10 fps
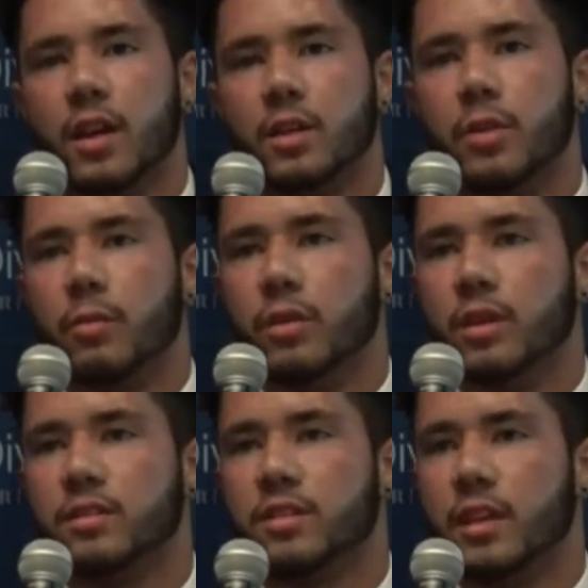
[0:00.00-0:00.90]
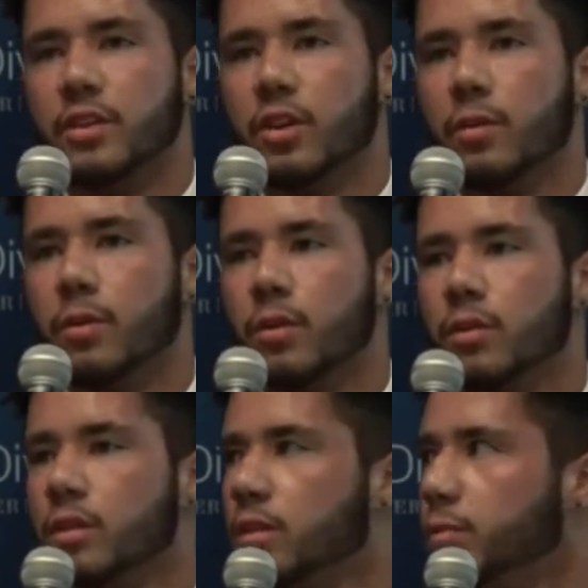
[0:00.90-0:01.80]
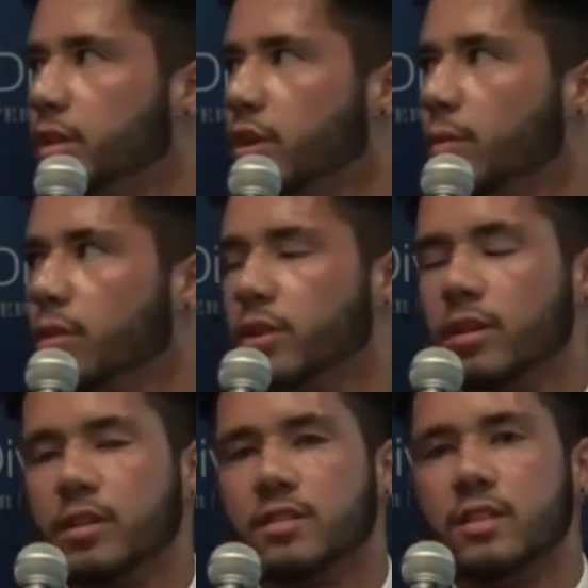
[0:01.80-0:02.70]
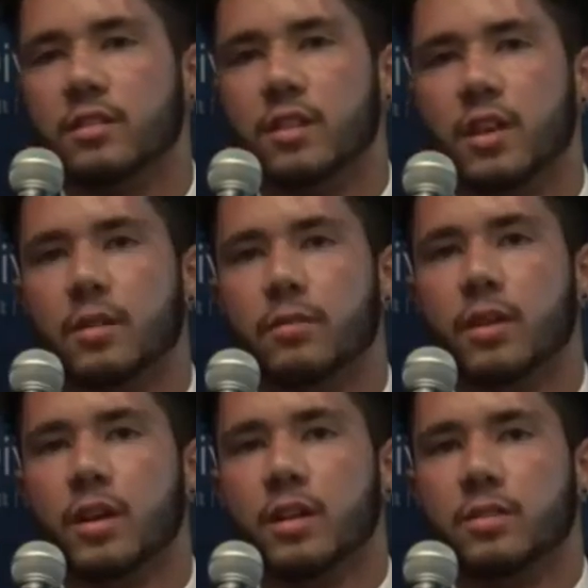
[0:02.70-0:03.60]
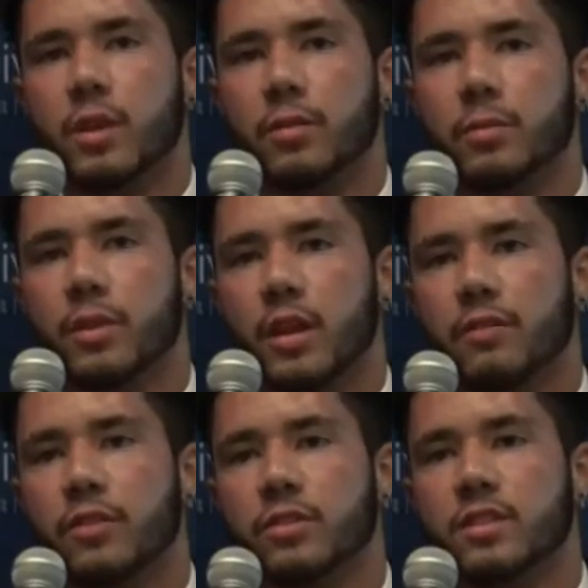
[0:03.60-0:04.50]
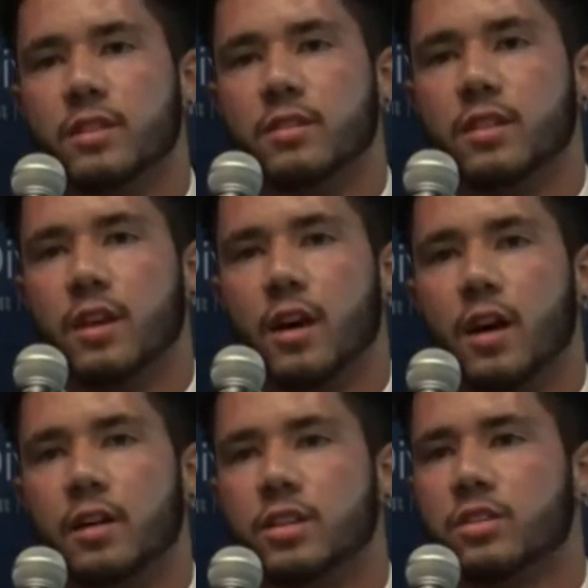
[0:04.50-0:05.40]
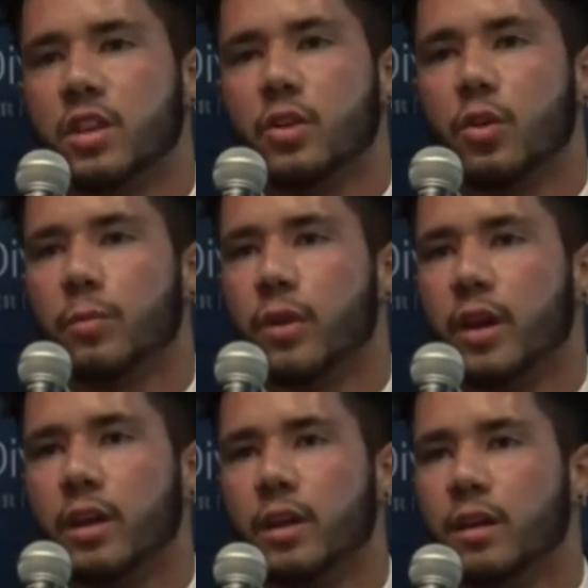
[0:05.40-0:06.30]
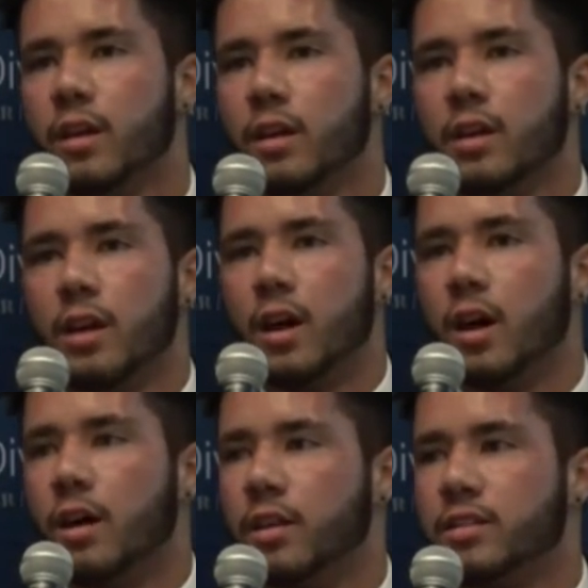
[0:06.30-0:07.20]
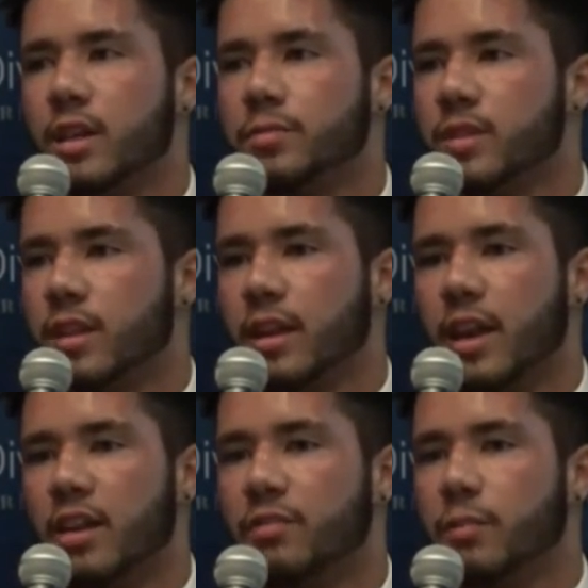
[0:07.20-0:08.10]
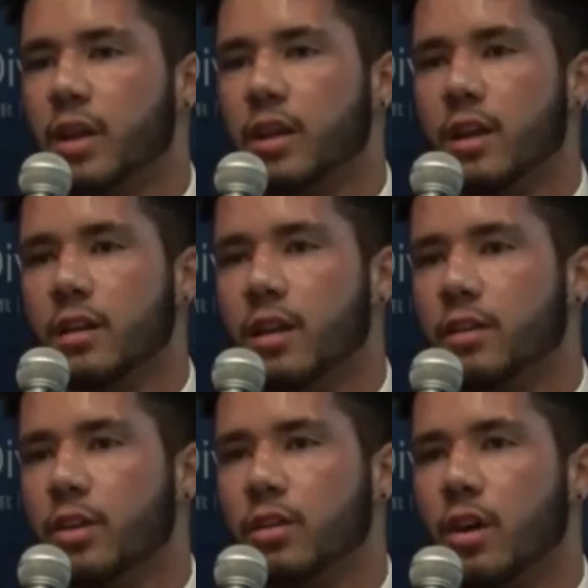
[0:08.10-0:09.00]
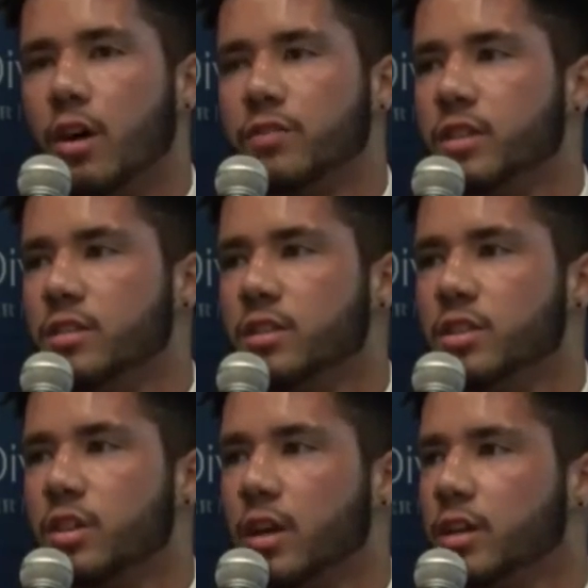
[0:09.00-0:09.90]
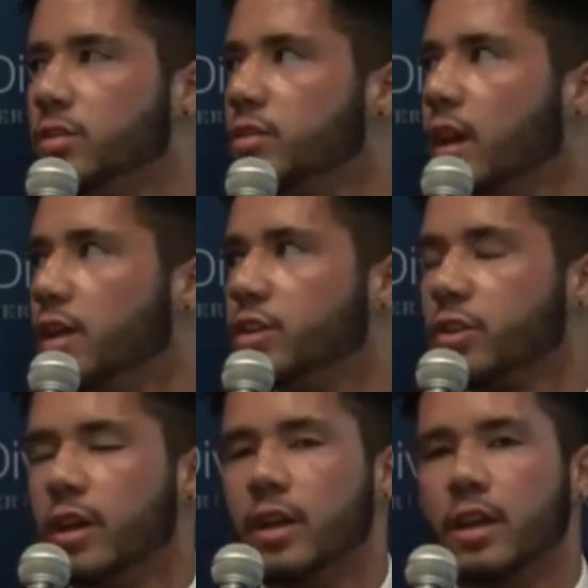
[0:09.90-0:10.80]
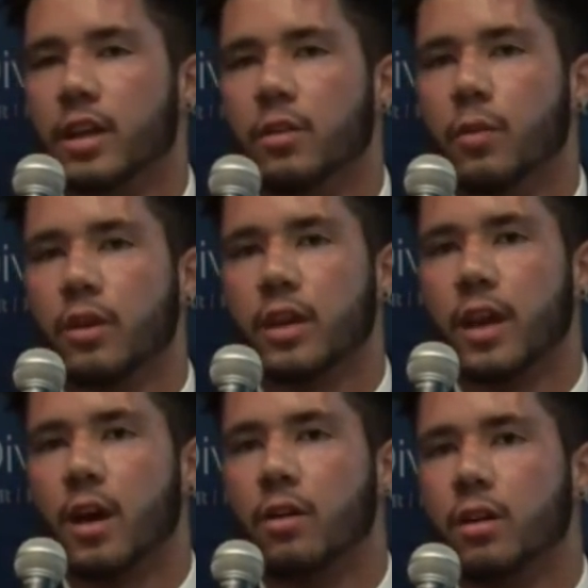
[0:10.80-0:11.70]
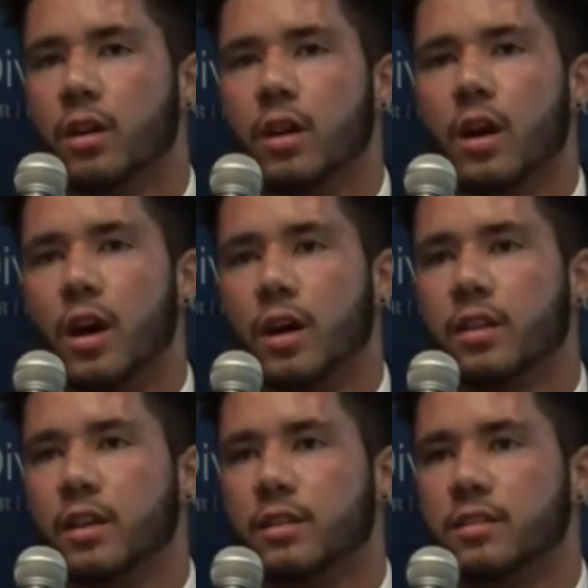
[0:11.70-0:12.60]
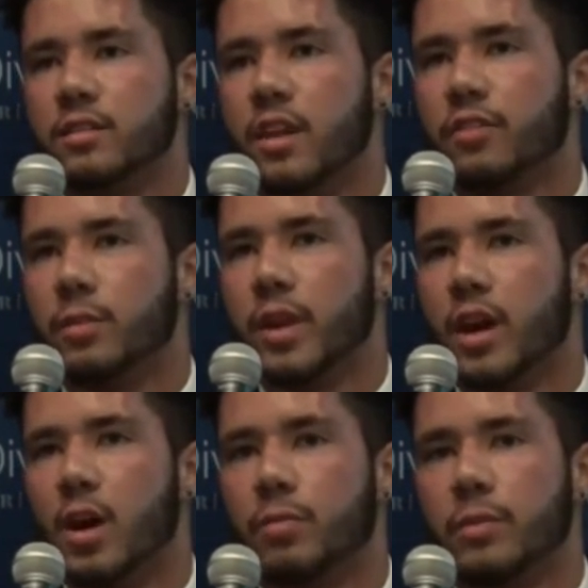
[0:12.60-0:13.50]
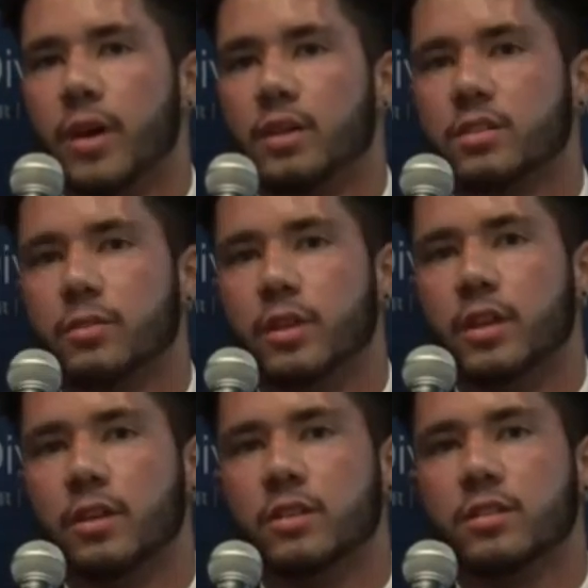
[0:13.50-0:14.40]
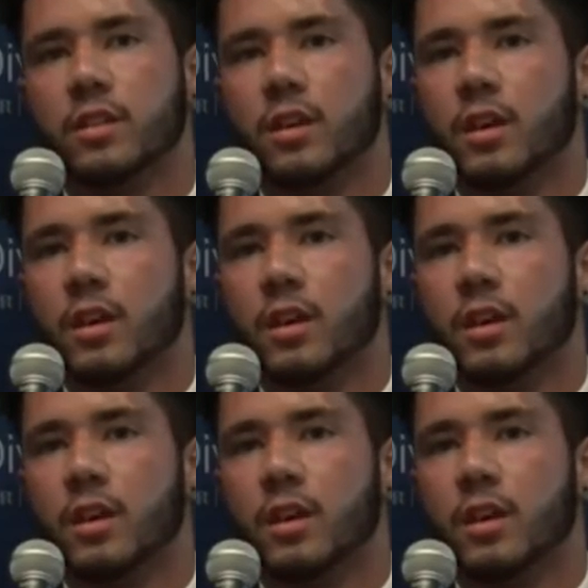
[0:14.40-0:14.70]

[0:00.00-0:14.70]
and to be able to be durable during the season and to be able to play a full season. Just incorporating the tips that they gave me during the off season, trying to use that in training and in working out, I think has definitely been a help the past 3 years.